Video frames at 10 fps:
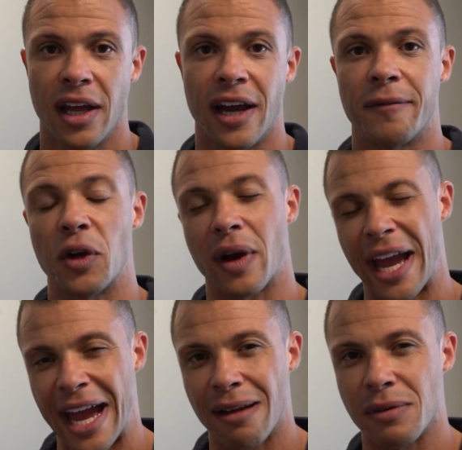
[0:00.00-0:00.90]
of your
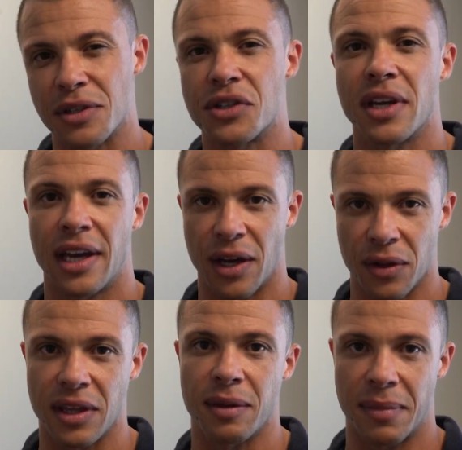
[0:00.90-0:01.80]
average
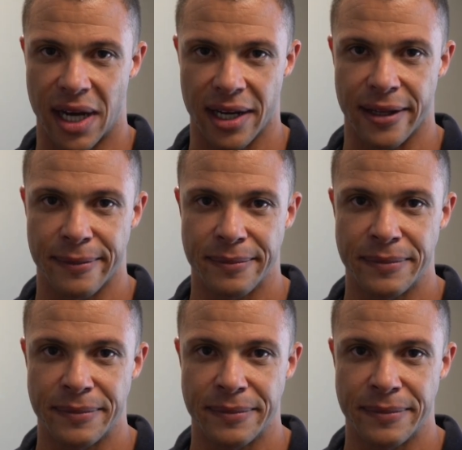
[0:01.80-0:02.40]
healthy body.